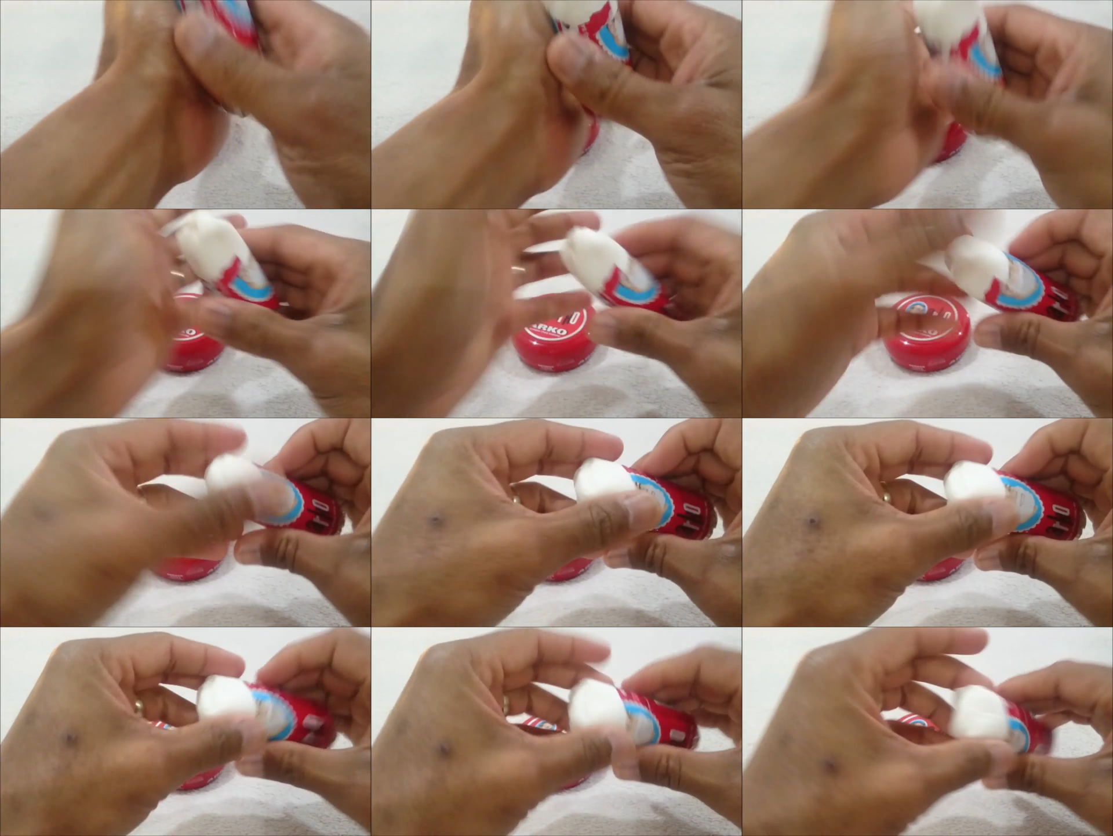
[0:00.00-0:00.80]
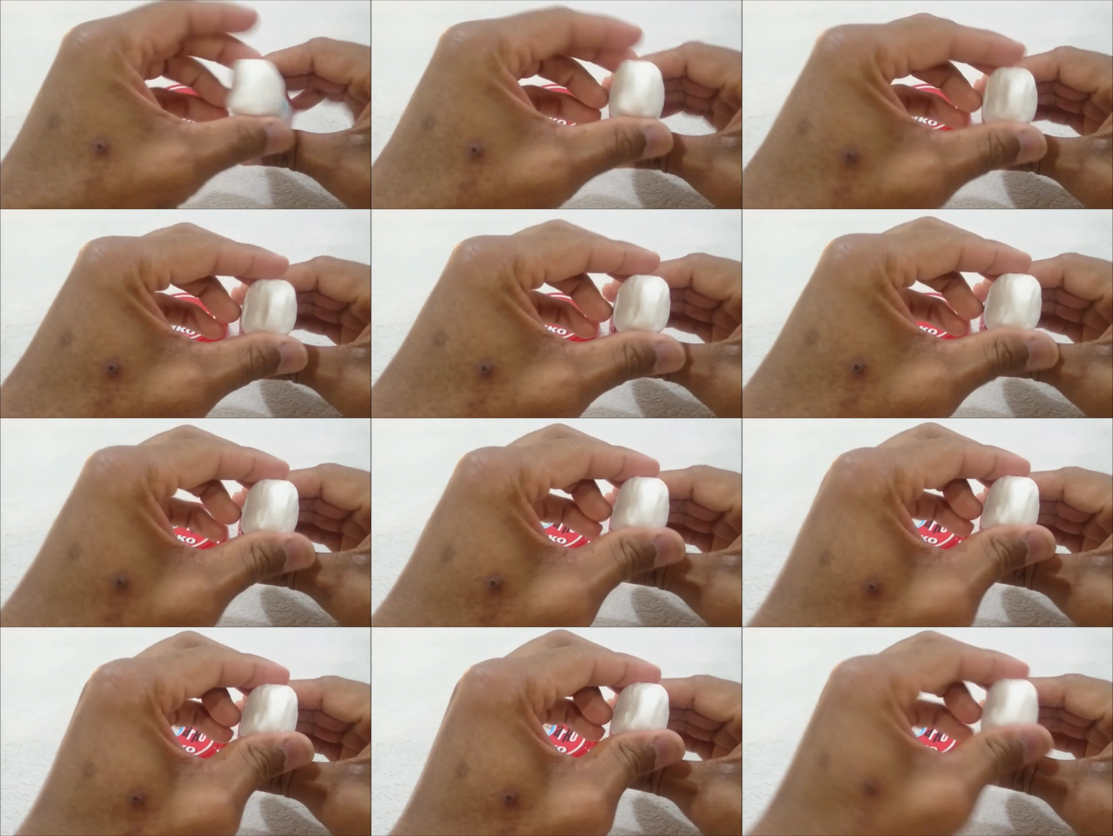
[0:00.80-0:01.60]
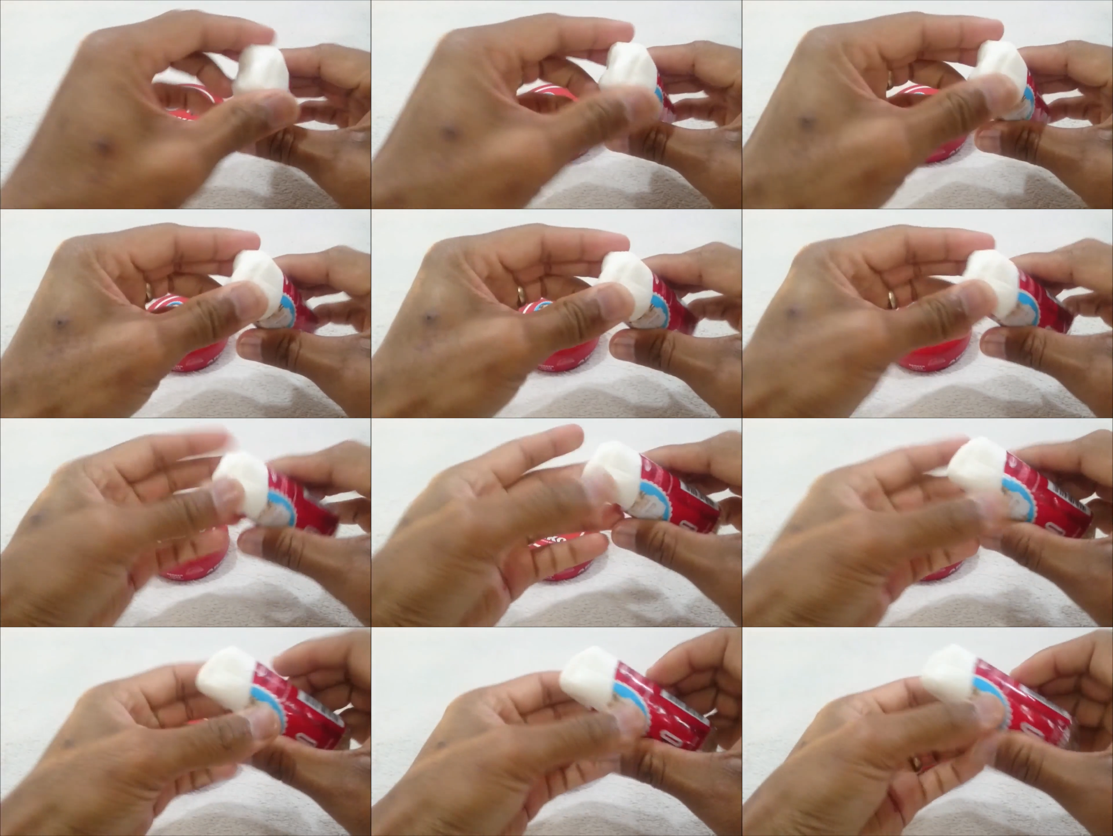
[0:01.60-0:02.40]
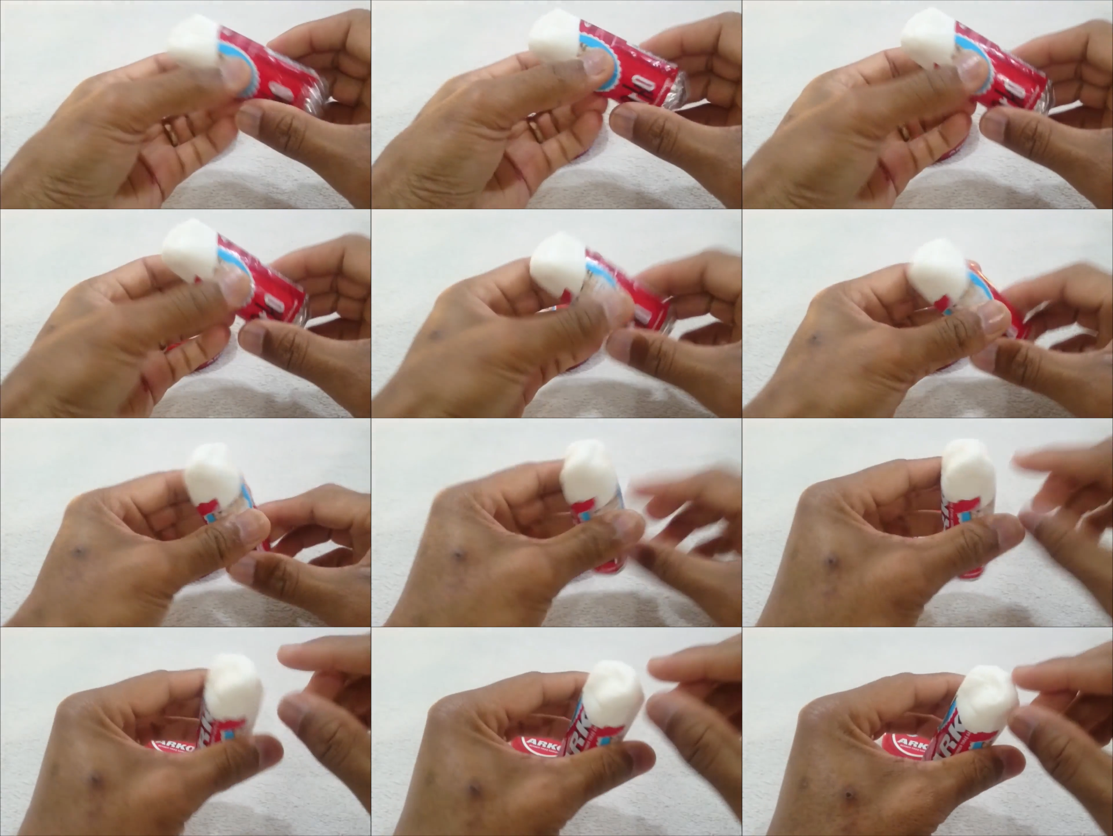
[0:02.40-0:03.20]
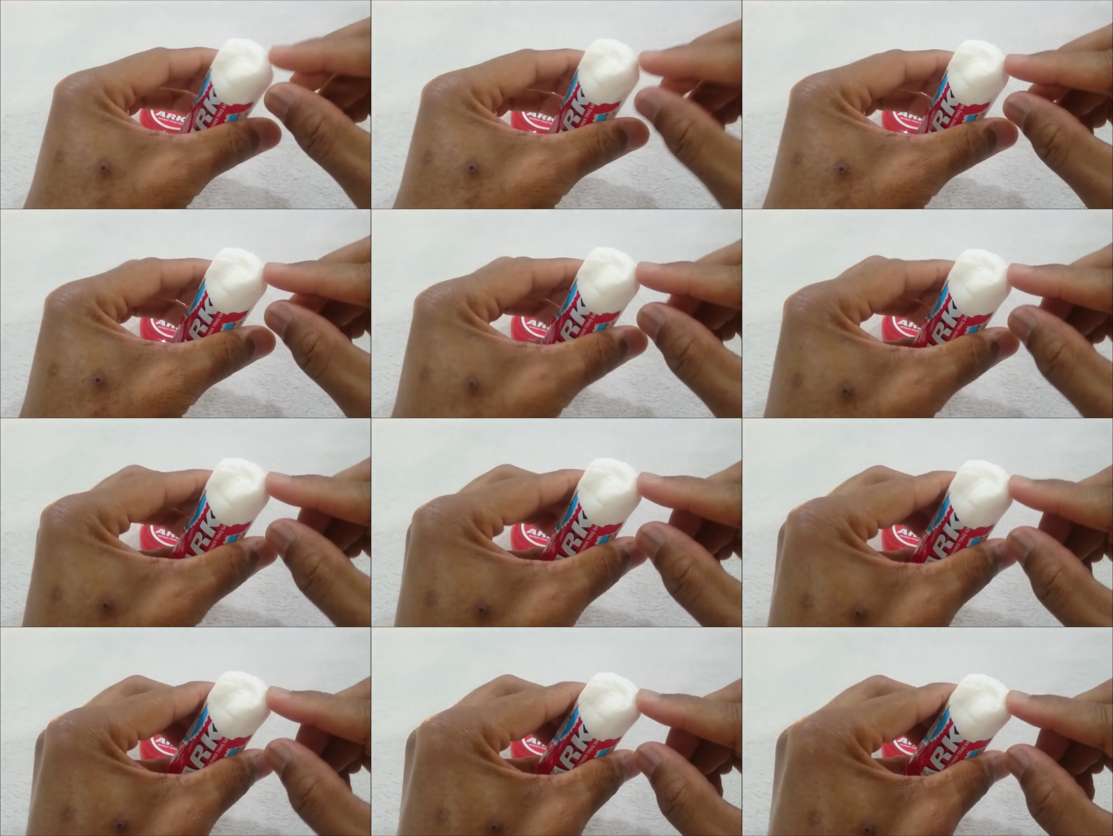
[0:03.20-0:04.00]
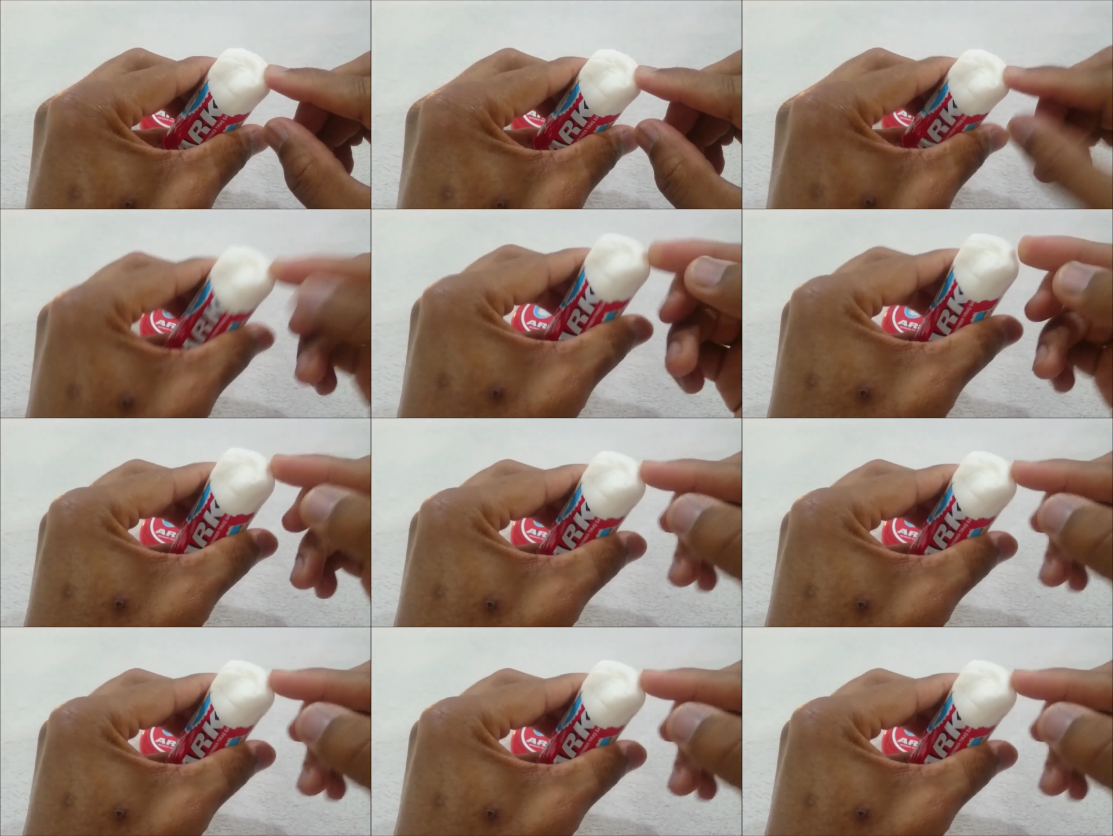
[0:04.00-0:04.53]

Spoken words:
[unreadable: no face in view]